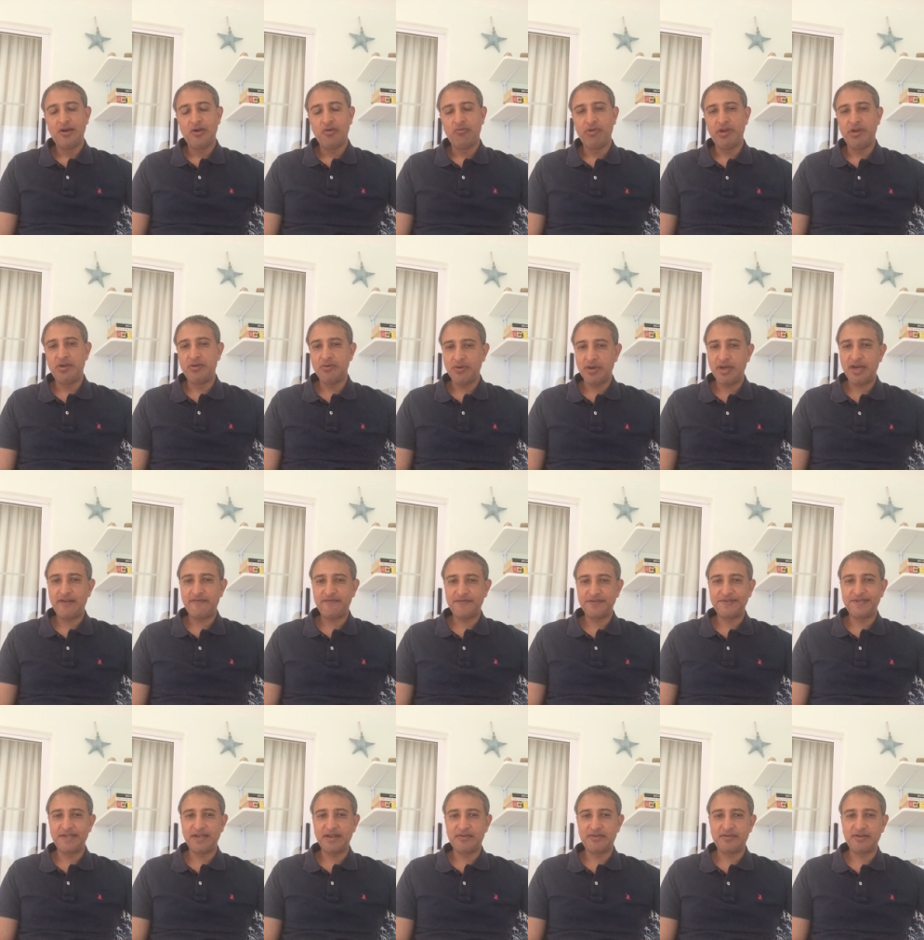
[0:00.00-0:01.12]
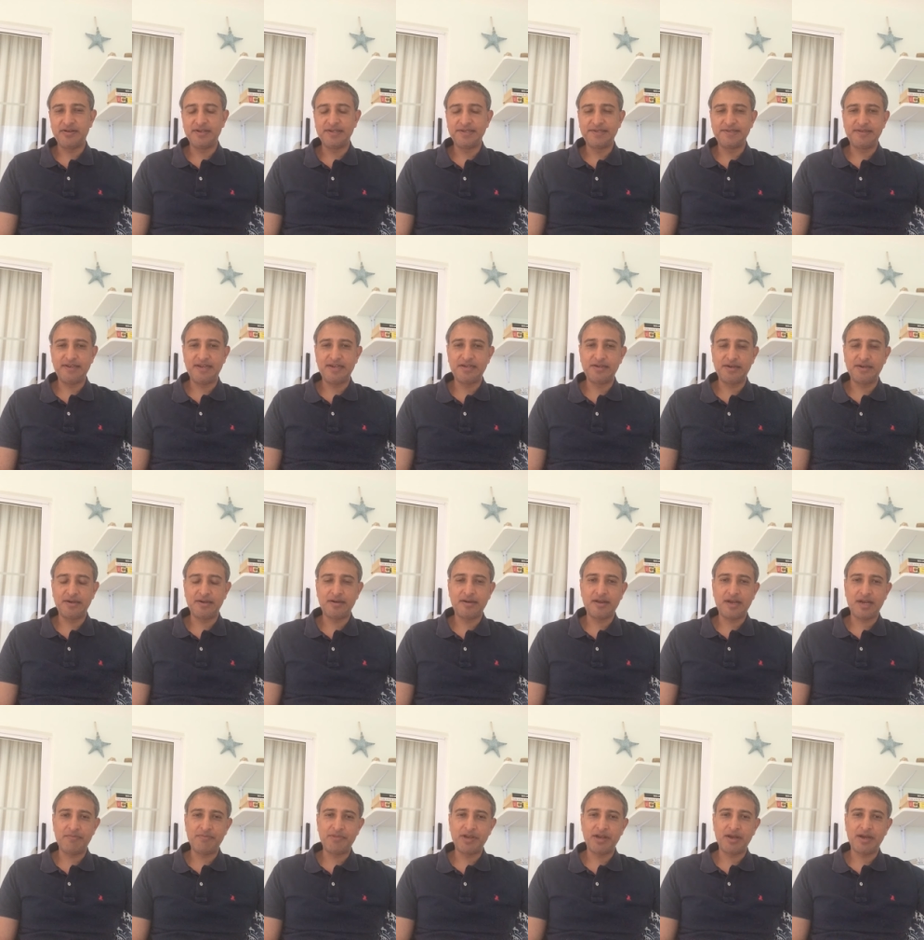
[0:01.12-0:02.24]
We do have a synchronous session
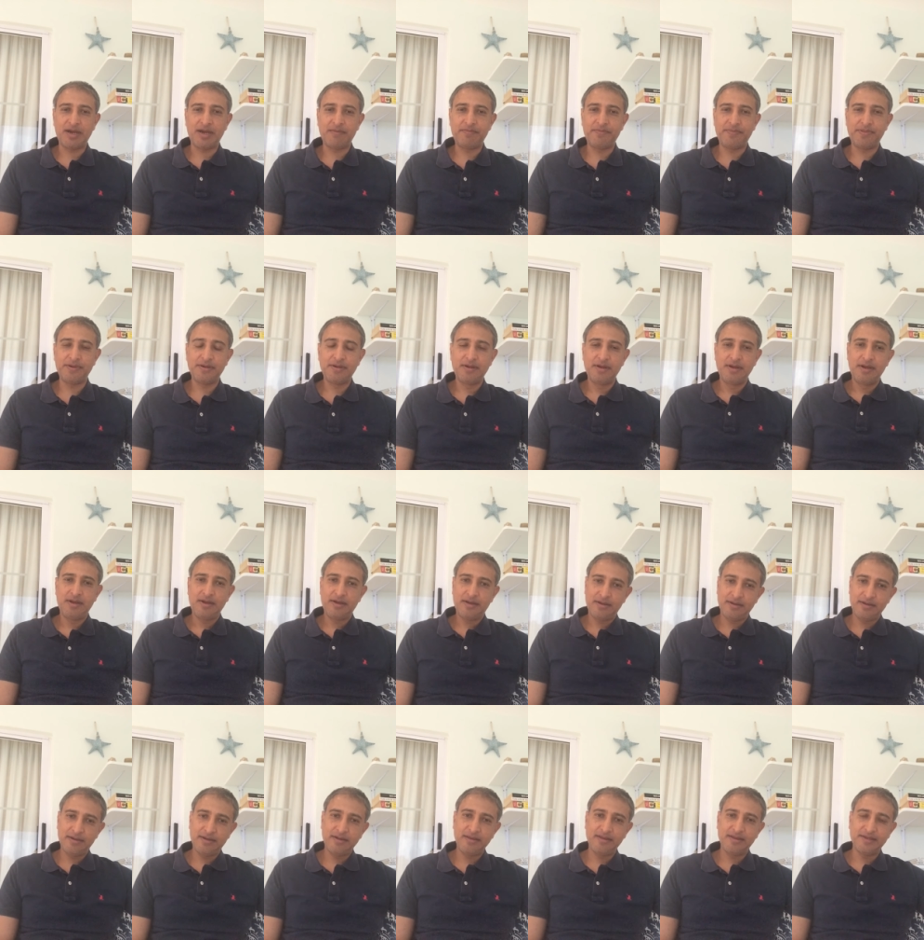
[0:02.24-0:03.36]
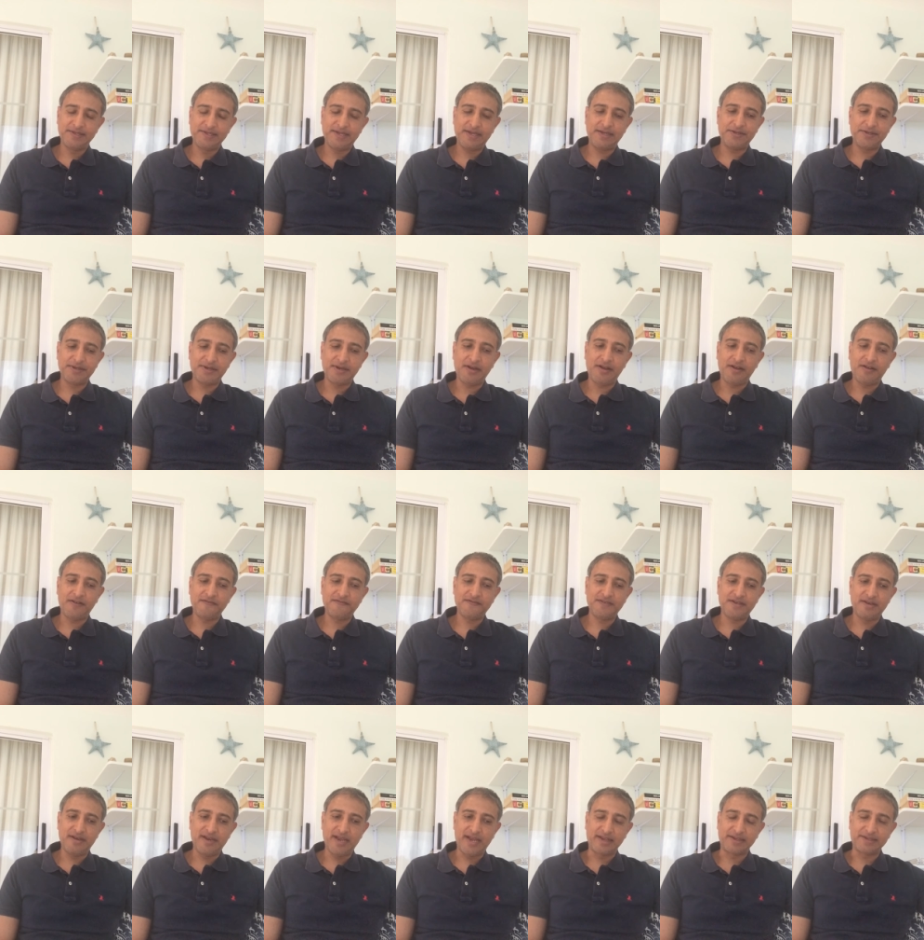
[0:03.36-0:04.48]
coming up, the session after
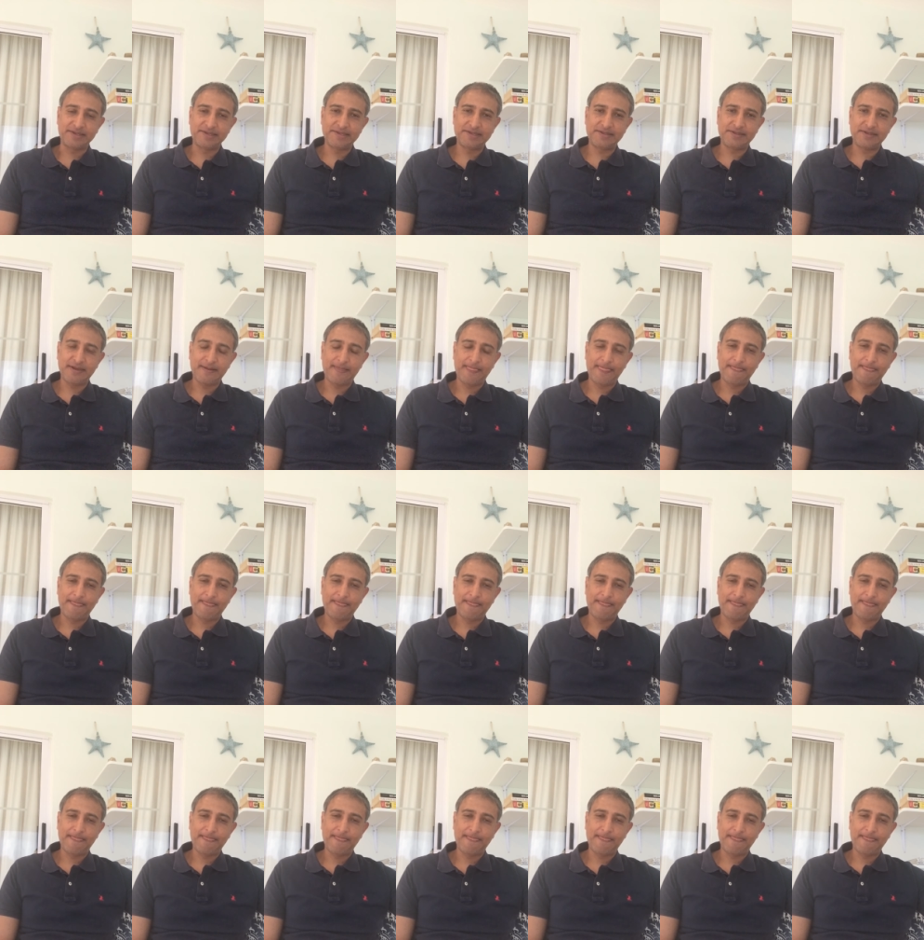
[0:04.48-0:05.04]
next.